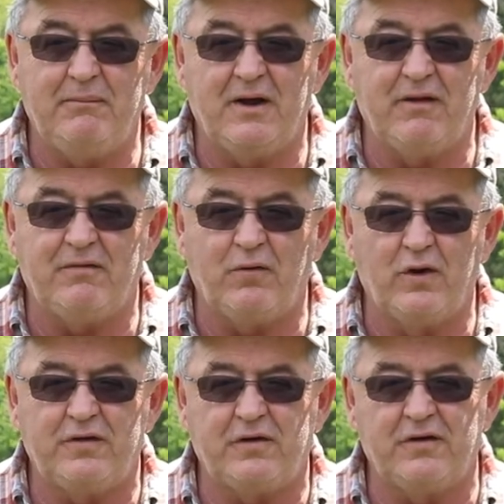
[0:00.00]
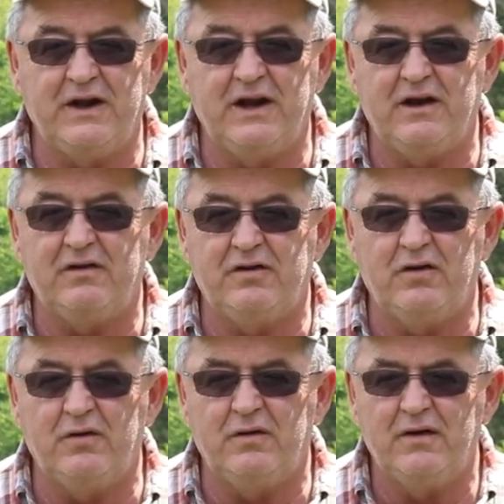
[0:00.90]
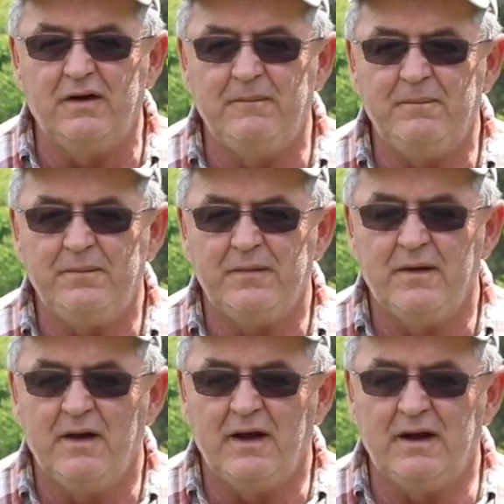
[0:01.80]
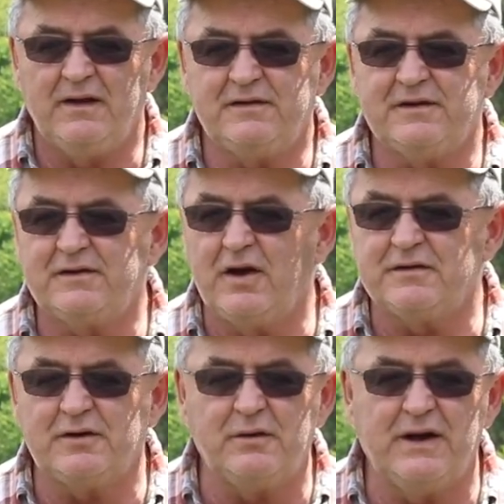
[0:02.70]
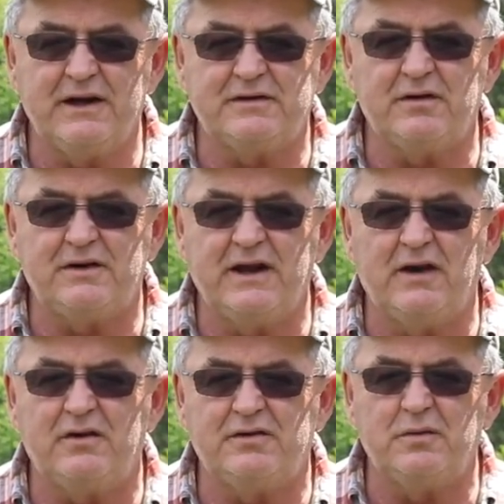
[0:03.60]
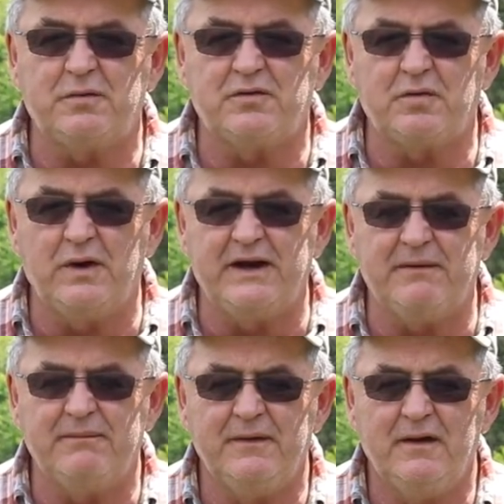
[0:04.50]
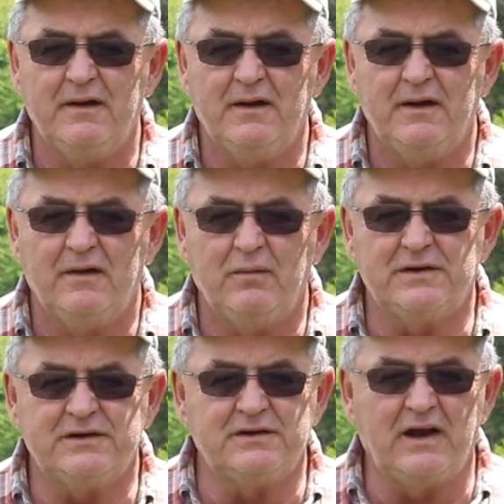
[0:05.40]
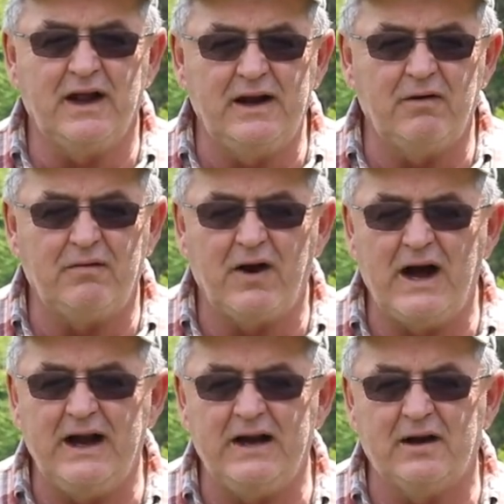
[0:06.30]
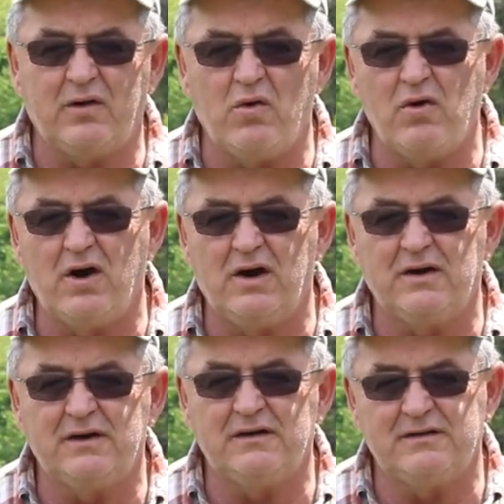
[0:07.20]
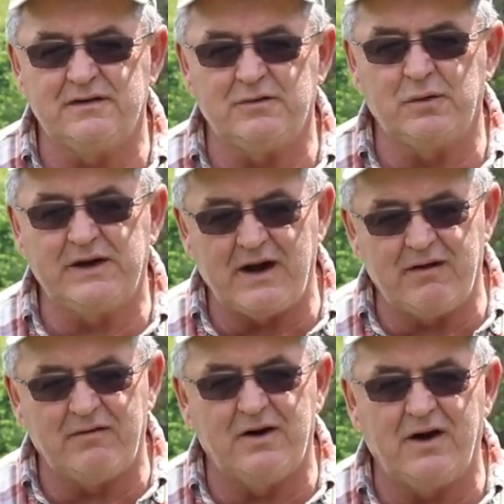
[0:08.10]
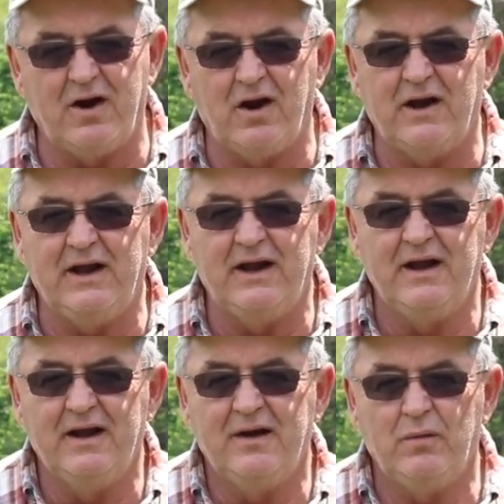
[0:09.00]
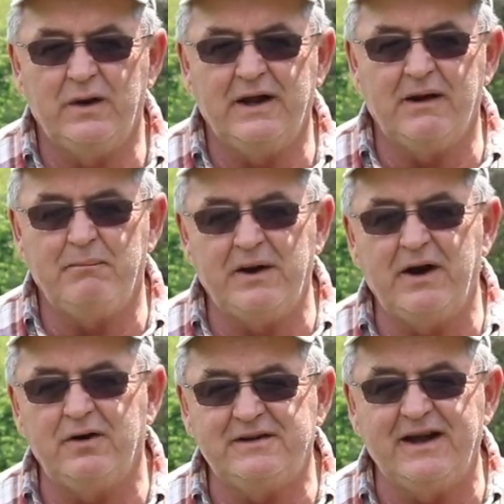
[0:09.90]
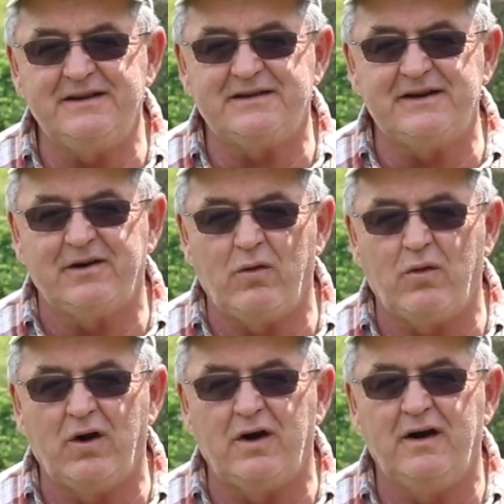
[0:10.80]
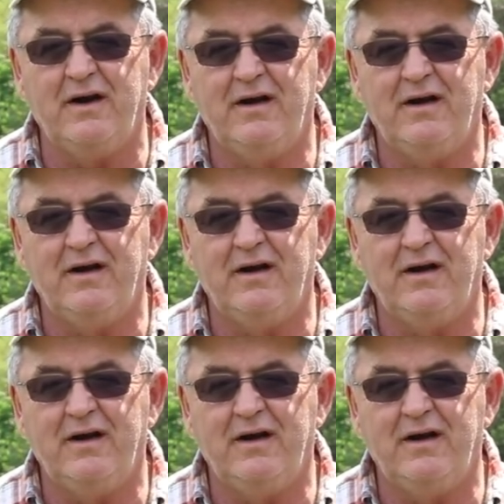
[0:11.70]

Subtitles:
by the 4th or the end of June. And this is also an extra tender super sweet, which is a later variety of corn. Since we cover it early, we get a better tasting corn